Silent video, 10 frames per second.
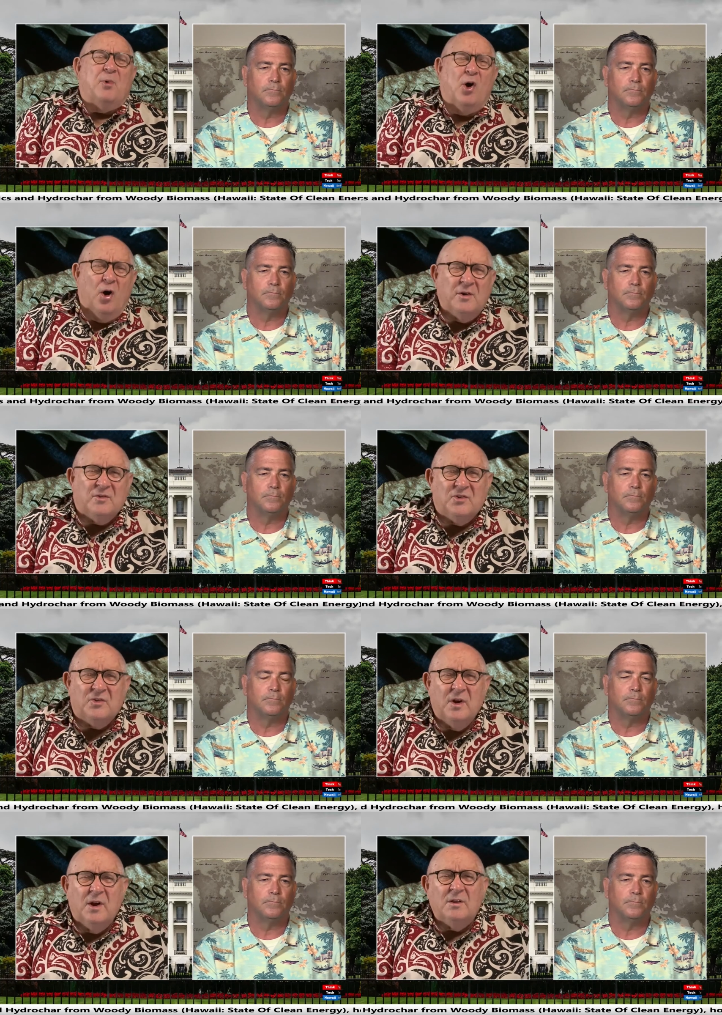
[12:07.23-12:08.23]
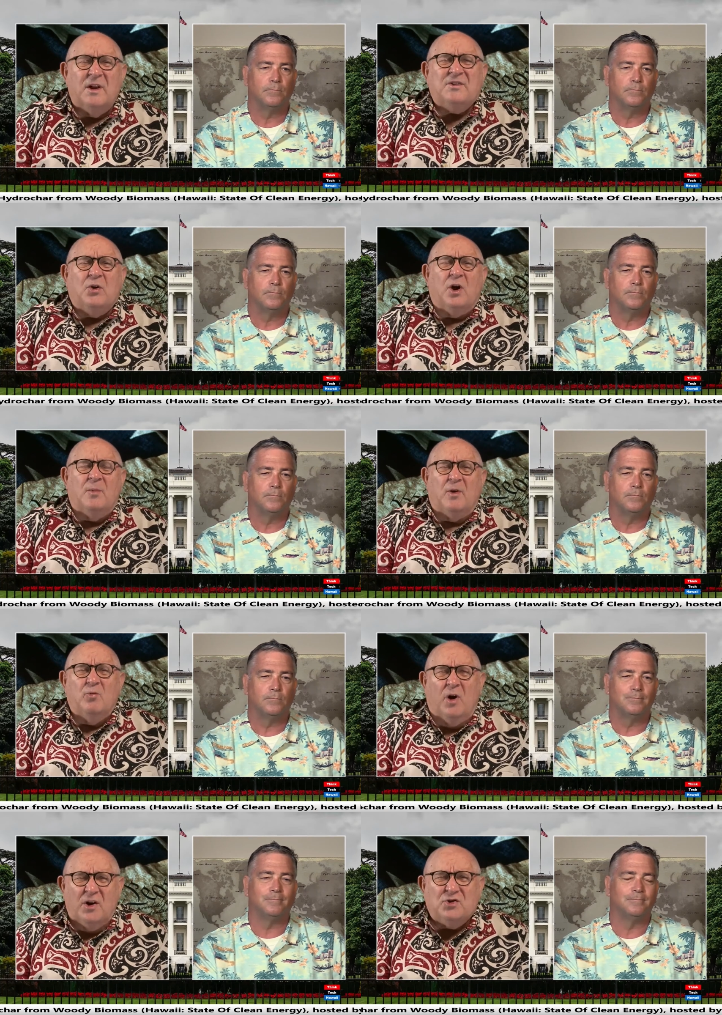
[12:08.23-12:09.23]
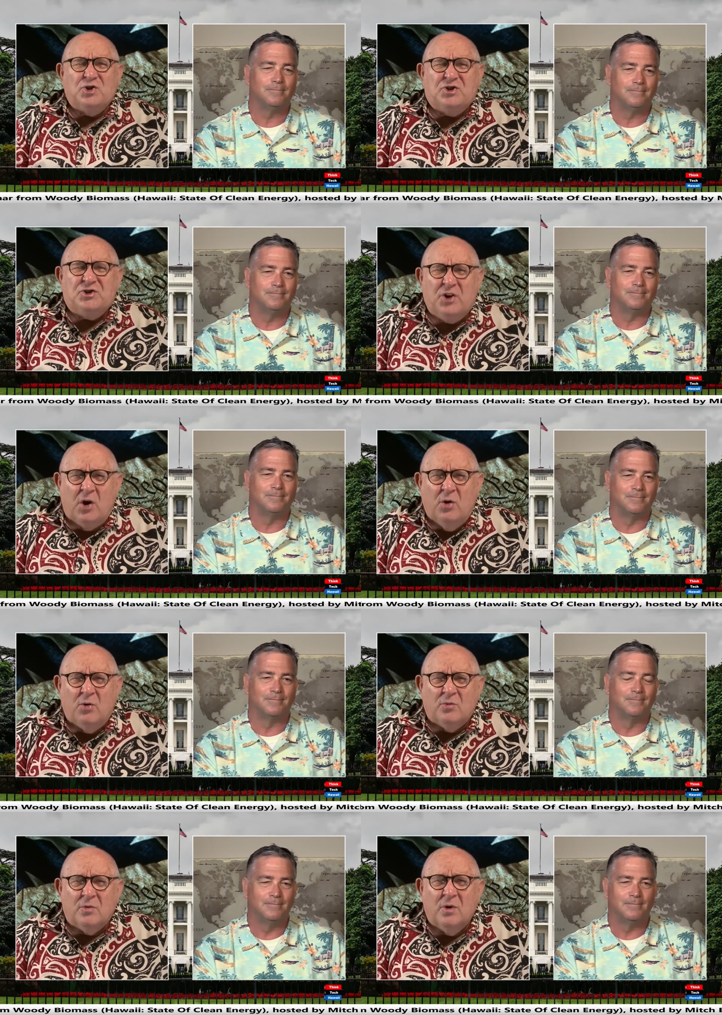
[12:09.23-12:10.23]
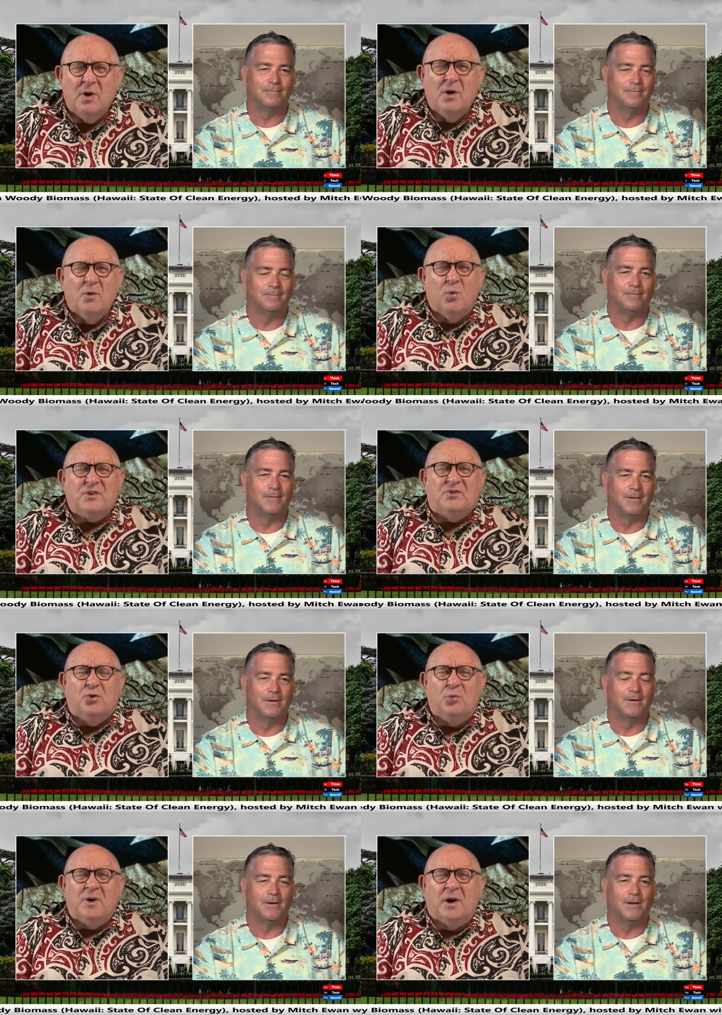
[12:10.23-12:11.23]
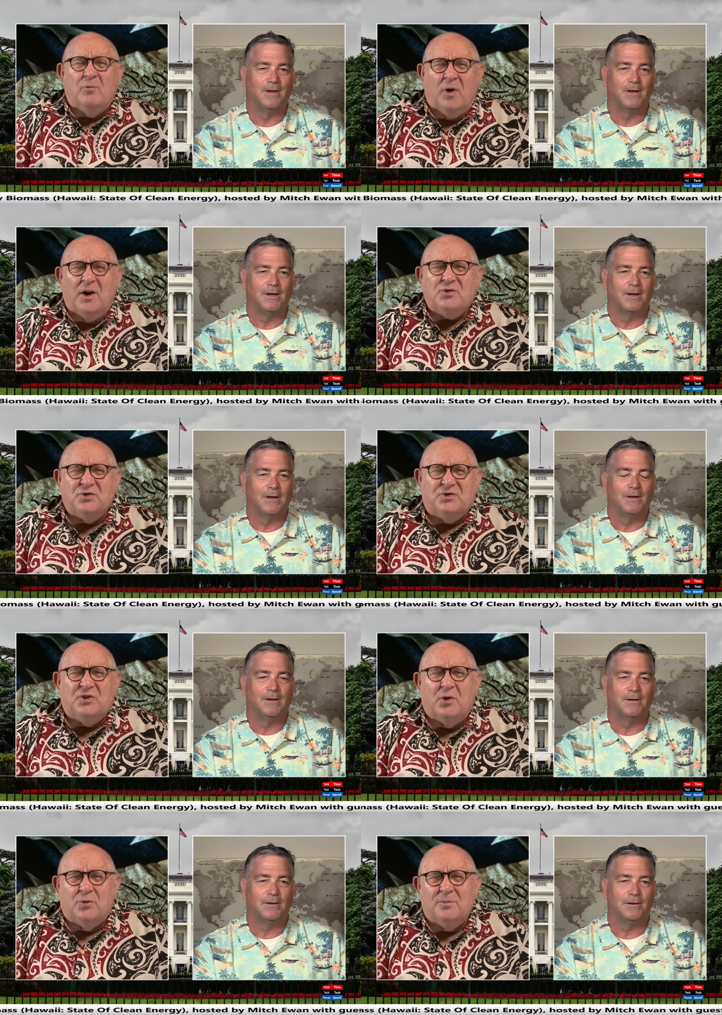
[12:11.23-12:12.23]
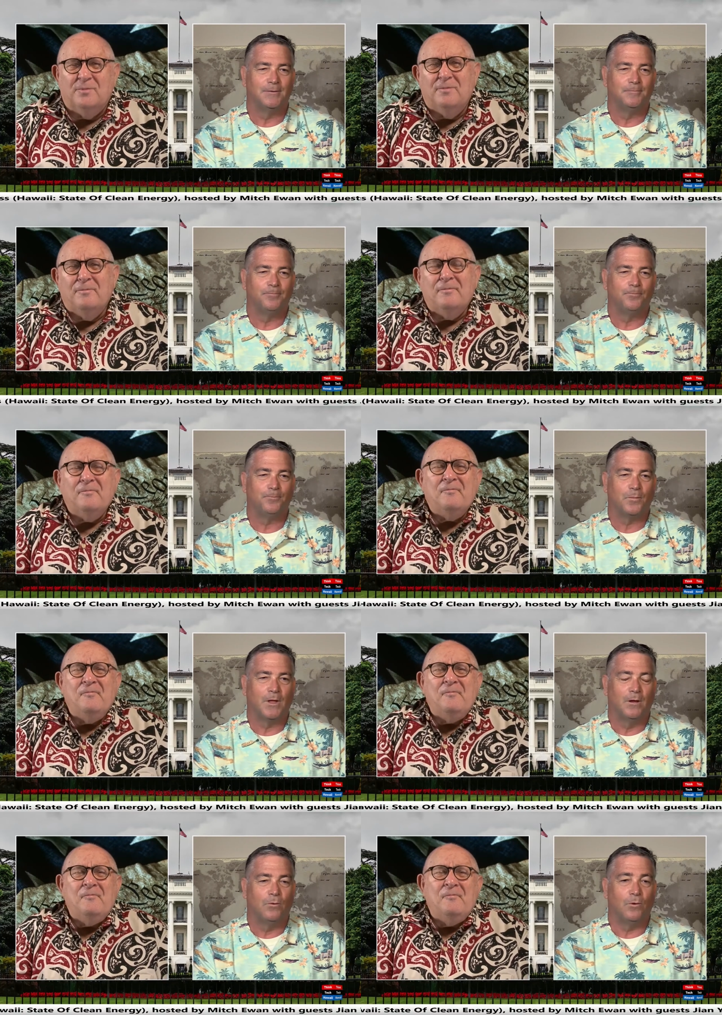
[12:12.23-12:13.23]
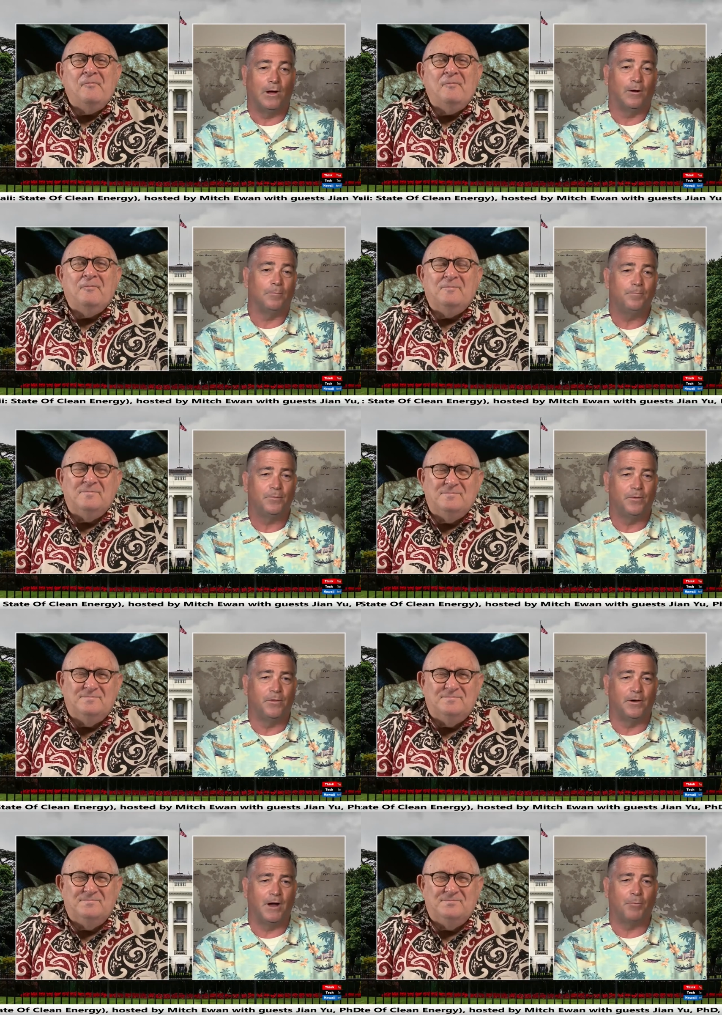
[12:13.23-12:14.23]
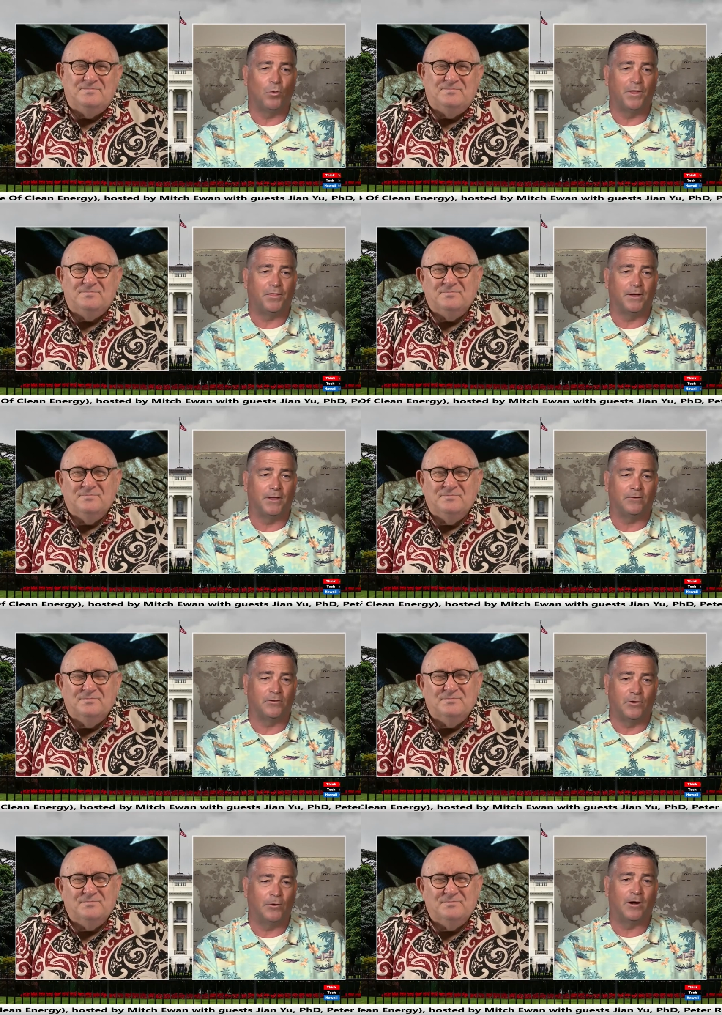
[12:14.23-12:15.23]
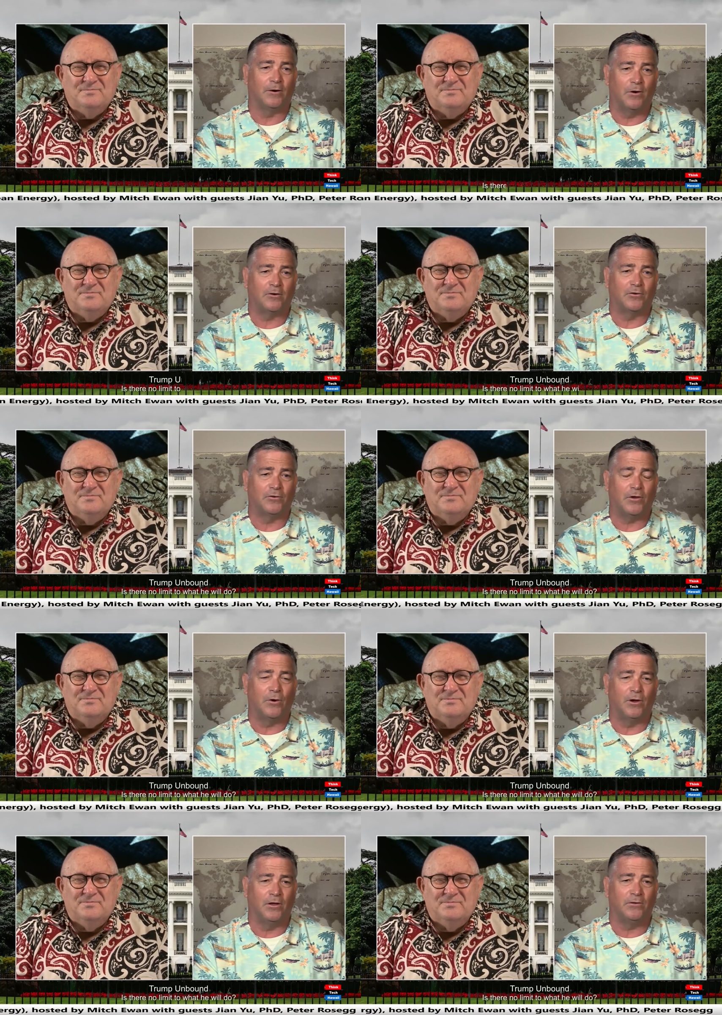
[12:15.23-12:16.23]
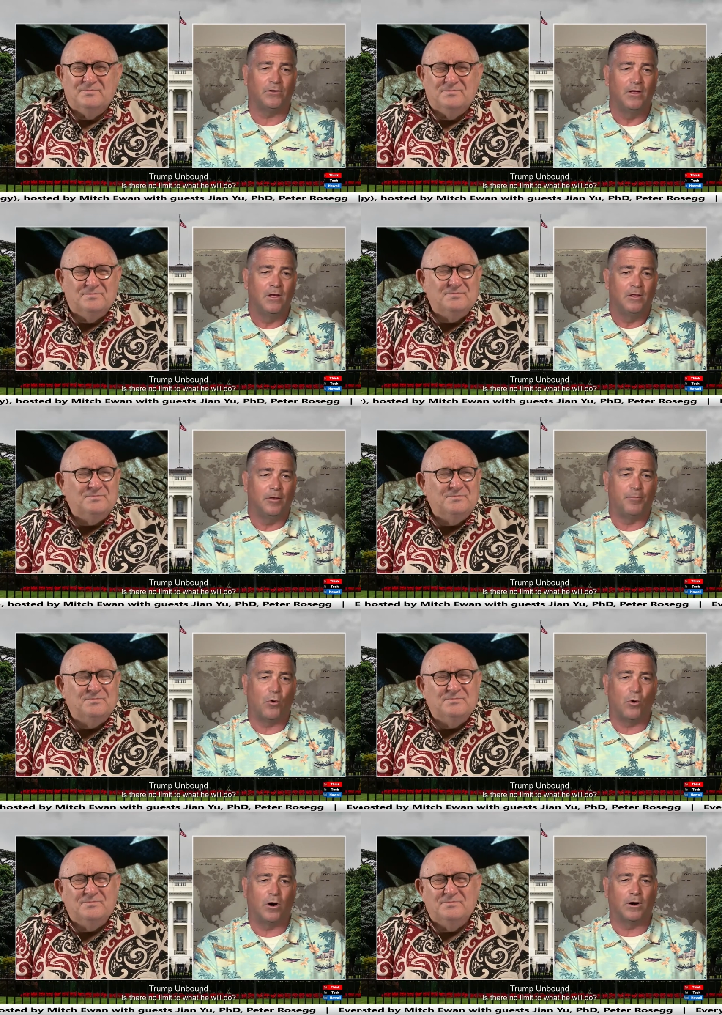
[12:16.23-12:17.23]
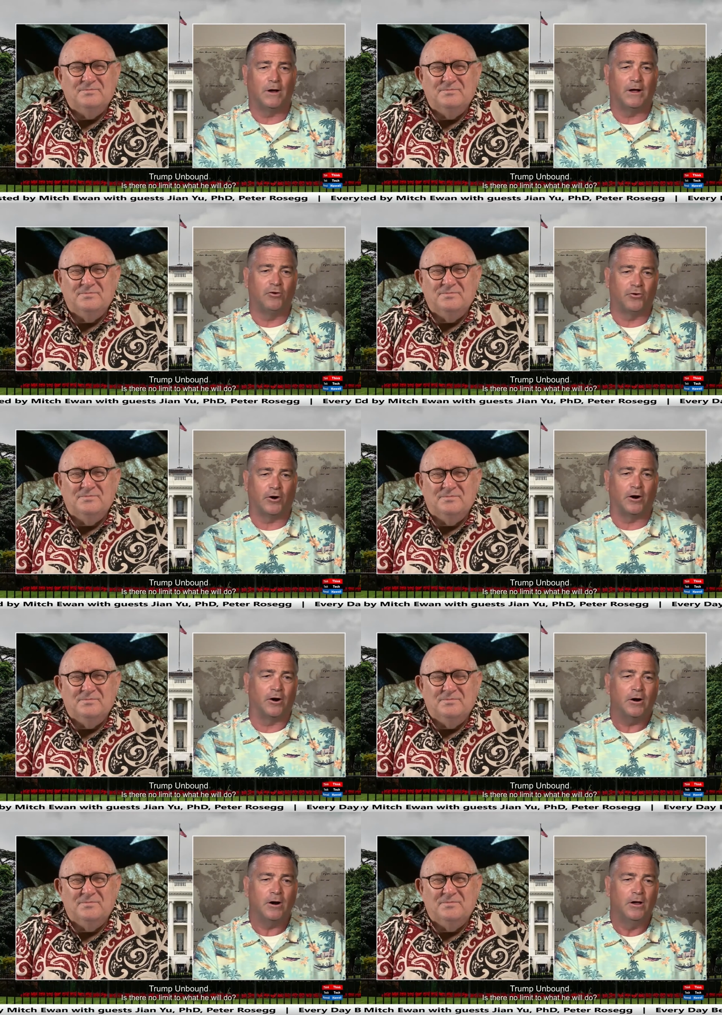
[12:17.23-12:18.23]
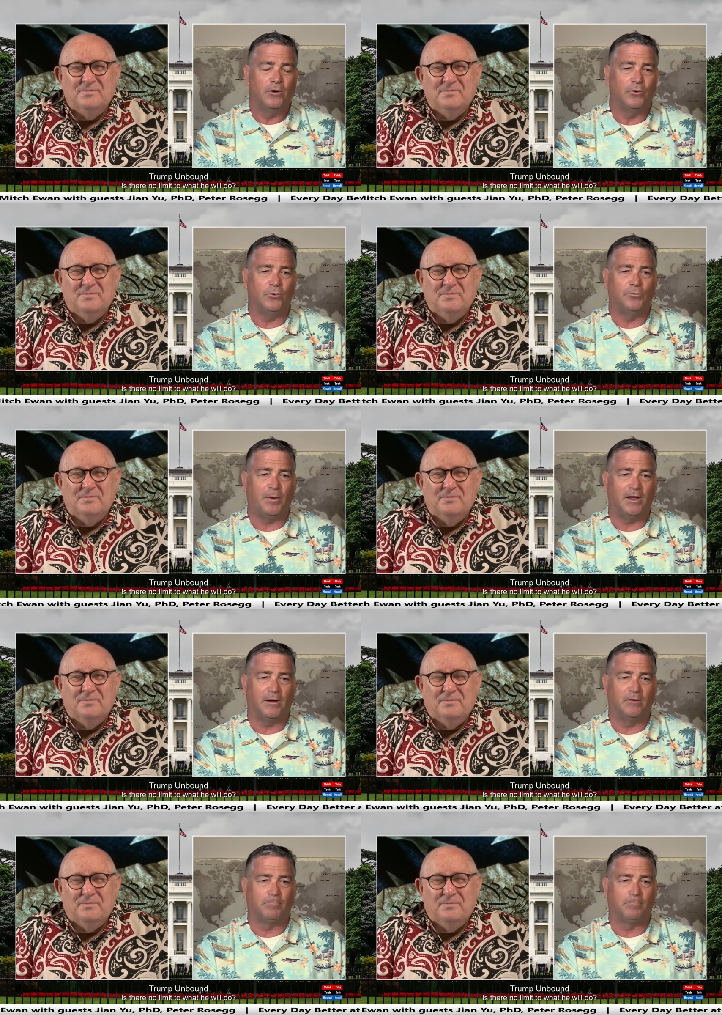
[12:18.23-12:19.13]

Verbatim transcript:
Speaker 1: pardons. Let's talk about Roger Stone. What's doing on Roger Stone?
Speaker 2: Well, the number one thing that's doing on Roger Stone is the poor uh, juror who's being